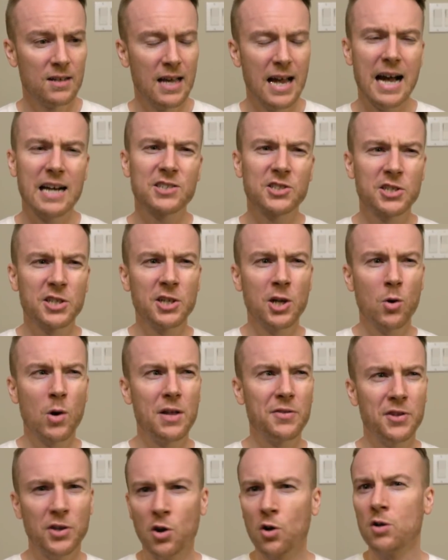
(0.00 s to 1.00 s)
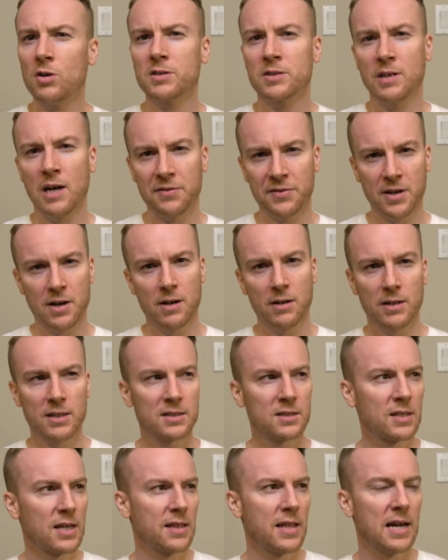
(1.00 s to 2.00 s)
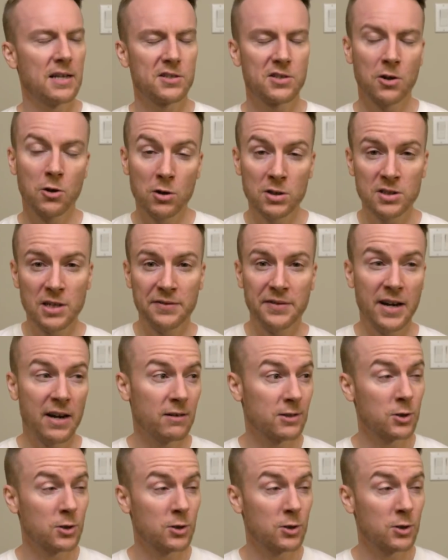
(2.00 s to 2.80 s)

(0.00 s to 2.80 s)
actually, you know what? The girl's not there. Let's say that. So the girl's not there.